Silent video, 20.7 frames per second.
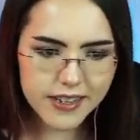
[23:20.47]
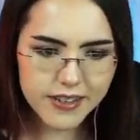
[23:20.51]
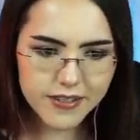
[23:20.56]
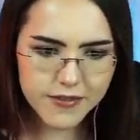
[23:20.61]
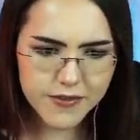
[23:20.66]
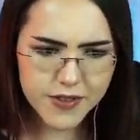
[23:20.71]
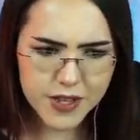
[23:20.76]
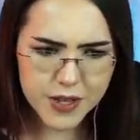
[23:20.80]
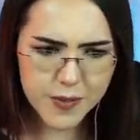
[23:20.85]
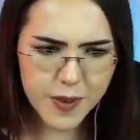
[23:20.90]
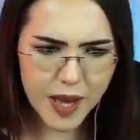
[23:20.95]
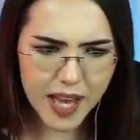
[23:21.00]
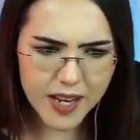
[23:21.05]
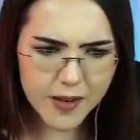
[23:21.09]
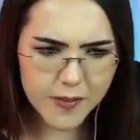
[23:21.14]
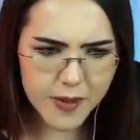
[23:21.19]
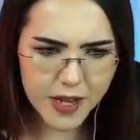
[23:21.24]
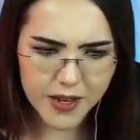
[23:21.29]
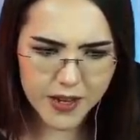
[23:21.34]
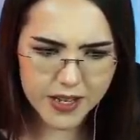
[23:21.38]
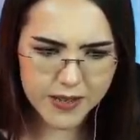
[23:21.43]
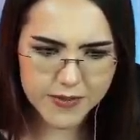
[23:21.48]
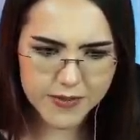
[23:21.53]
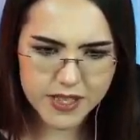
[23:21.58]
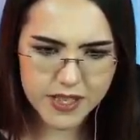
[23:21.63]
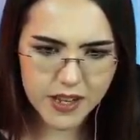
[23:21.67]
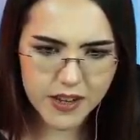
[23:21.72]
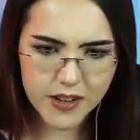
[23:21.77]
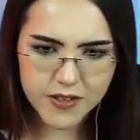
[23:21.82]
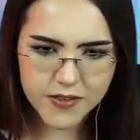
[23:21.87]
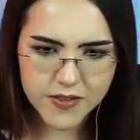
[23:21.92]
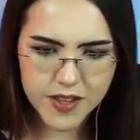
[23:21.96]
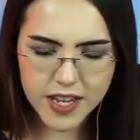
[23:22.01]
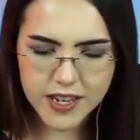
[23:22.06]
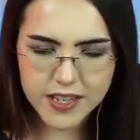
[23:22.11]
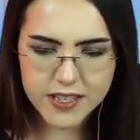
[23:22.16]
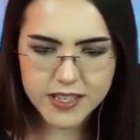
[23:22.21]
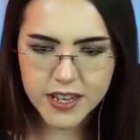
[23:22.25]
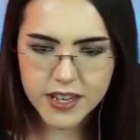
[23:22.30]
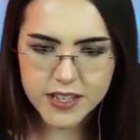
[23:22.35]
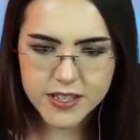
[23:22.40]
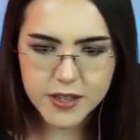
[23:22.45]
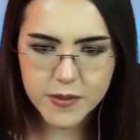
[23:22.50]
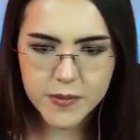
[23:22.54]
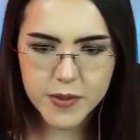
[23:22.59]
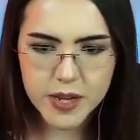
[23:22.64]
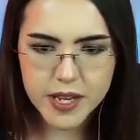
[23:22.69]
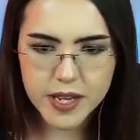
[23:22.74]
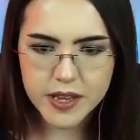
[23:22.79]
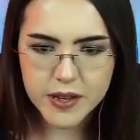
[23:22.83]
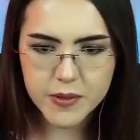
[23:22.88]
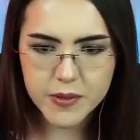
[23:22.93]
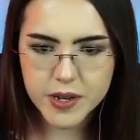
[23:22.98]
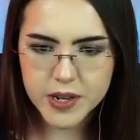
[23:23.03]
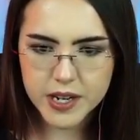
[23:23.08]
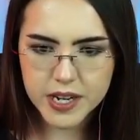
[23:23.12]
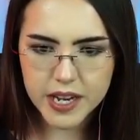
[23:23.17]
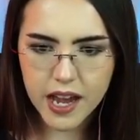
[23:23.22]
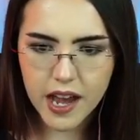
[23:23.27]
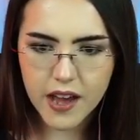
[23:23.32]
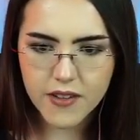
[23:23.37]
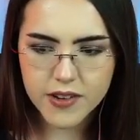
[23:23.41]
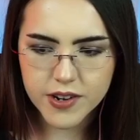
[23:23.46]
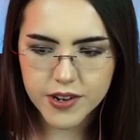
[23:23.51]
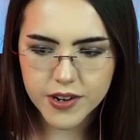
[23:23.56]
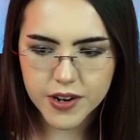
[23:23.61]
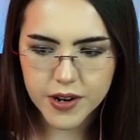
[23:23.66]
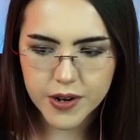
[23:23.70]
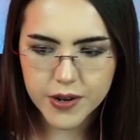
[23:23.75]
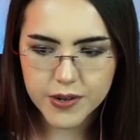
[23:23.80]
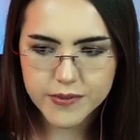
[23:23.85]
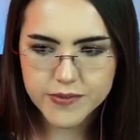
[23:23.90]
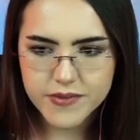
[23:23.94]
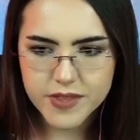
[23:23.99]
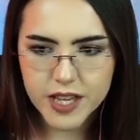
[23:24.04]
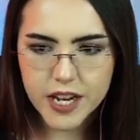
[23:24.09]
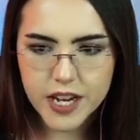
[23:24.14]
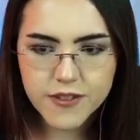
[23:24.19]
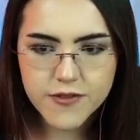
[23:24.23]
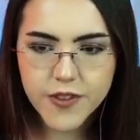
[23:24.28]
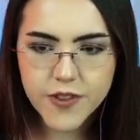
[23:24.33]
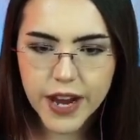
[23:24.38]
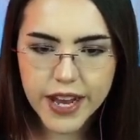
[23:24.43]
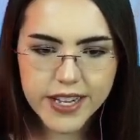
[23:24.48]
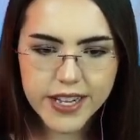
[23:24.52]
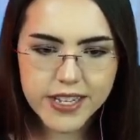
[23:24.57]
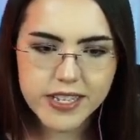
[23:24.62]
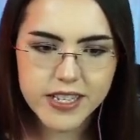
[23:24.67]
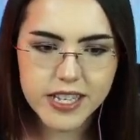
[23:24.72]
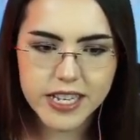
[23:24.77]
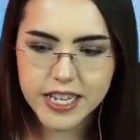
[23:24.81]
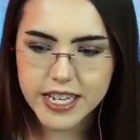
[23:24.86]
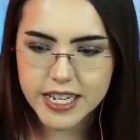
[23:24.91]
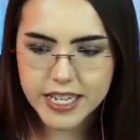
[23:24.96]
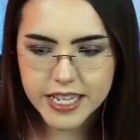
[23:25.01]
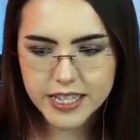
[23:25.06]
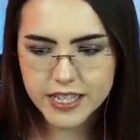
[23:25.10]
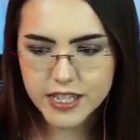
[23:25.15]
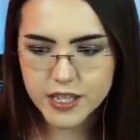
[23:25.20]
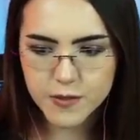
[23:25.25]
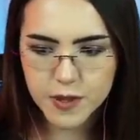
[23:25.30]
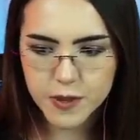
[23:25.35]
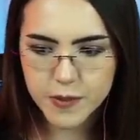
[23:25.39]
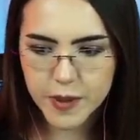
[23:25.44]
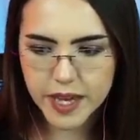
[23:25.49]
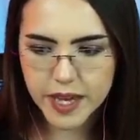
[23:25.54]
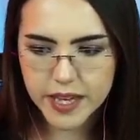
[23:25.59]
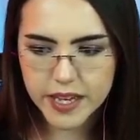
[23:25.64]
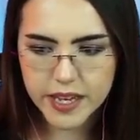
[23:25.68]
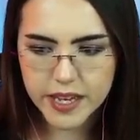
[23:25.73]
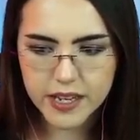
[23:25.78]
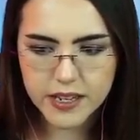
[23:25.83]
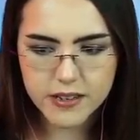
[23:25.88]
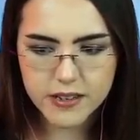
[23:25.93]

feel bad about himself. That is not somebody that we're gonna have in our home. Not a friend that he needs to be making,